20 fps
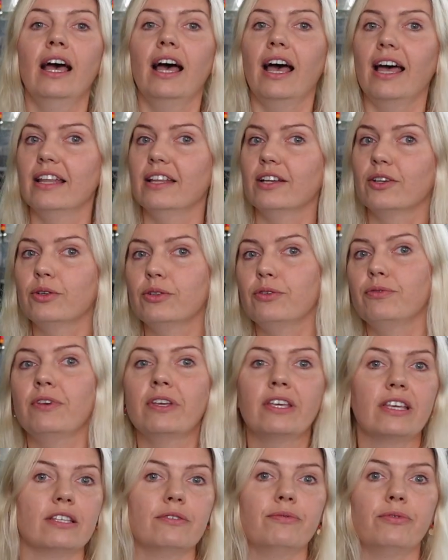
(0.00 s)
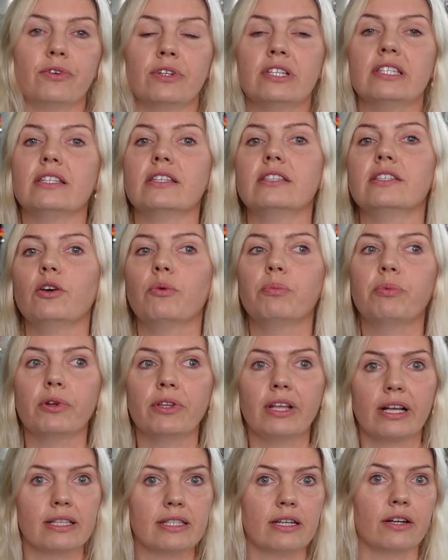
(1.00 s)
And a good thing is, for instance, your
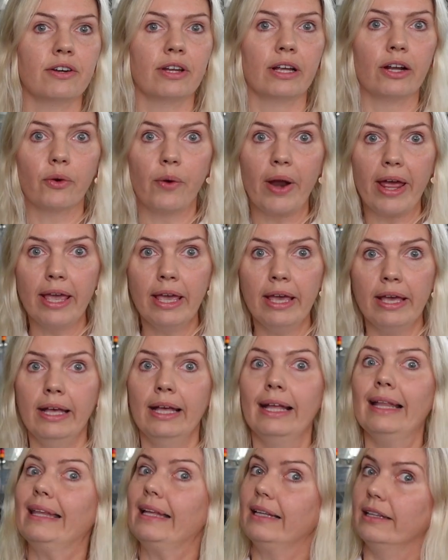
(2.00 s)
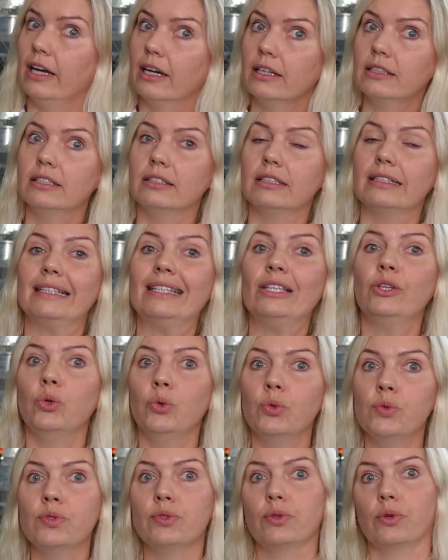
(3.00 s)
products are in gray, the tags
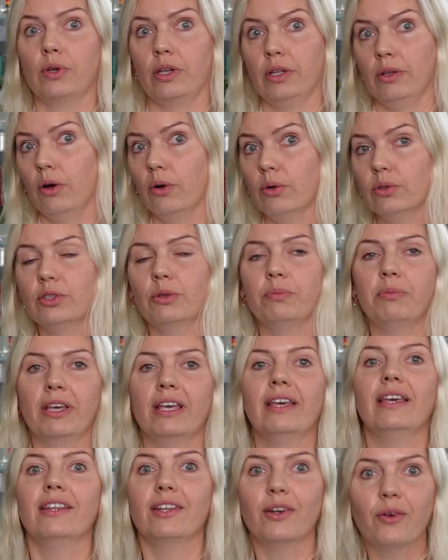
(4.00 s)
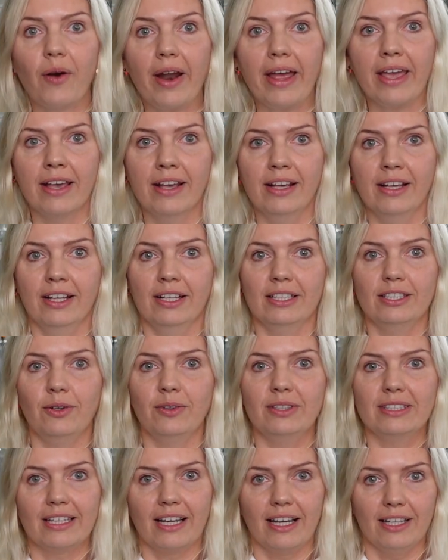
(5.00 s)
used can also be in gray. So
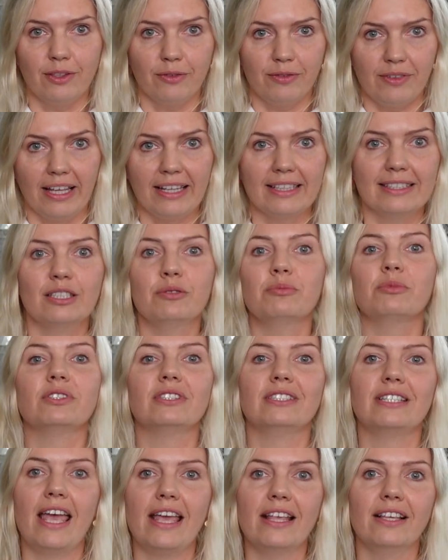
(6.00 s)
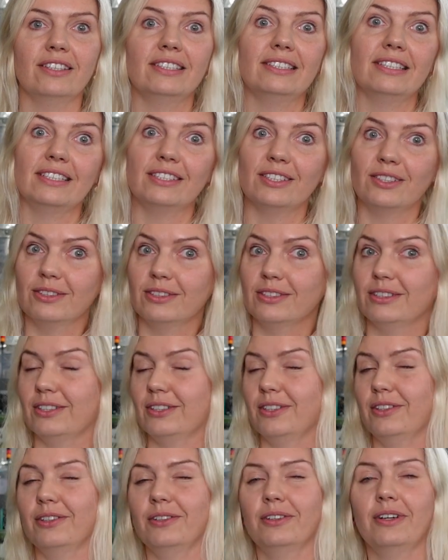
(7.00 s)
it's kind of like simultaneous. It
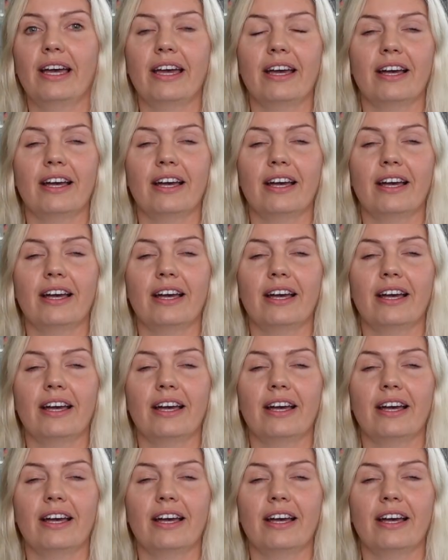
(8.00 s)
also